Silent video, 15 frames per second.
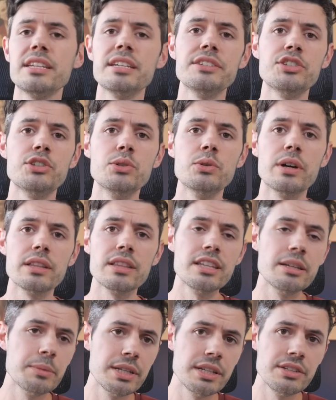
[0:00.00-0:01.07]
get you
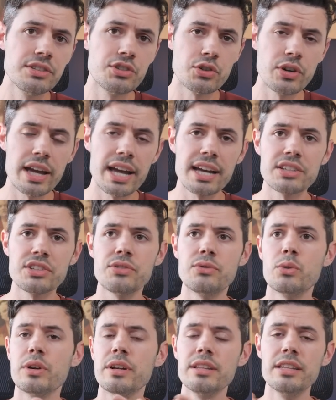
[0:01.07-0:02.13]
unlimited tracks
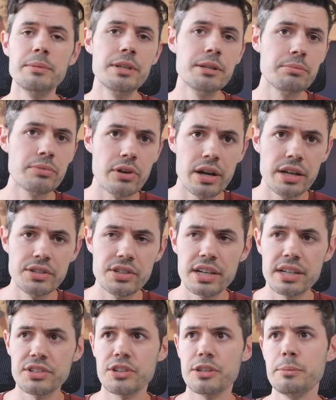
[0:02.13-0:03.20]
for unlimited
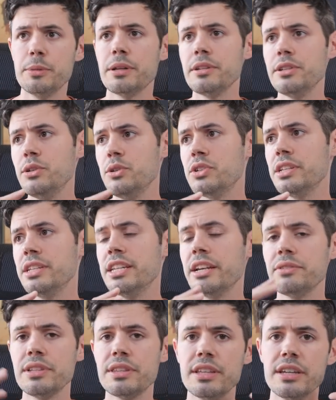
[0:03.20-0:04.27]
projects. You're gonna be able to use it in
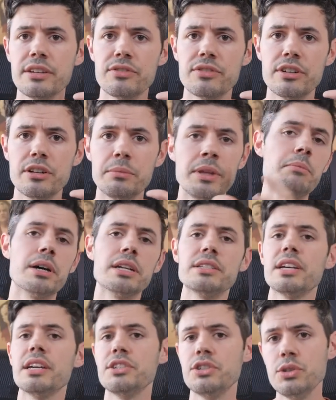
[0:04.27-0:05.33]
everything from
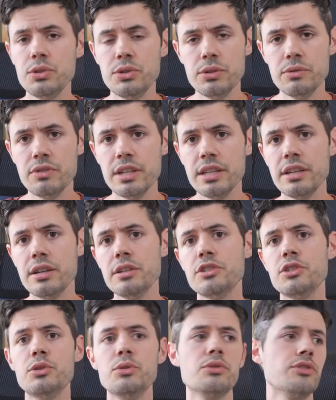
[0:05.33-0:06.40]
monetized YouTube
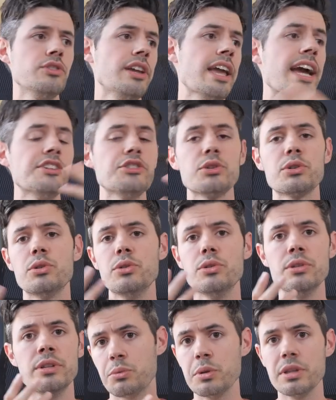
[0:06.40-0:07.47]
videos to
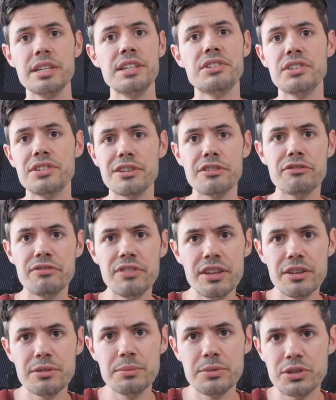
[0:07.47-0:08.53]
theatrical releases of
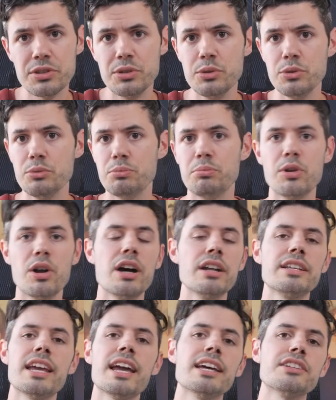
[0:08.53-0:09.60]
films to
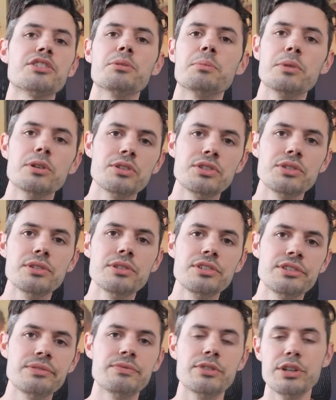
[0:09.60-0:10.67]
broadcast
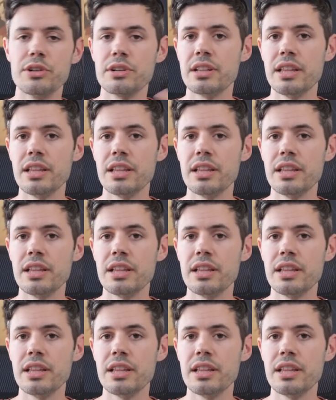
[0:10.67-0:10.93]
commercials for your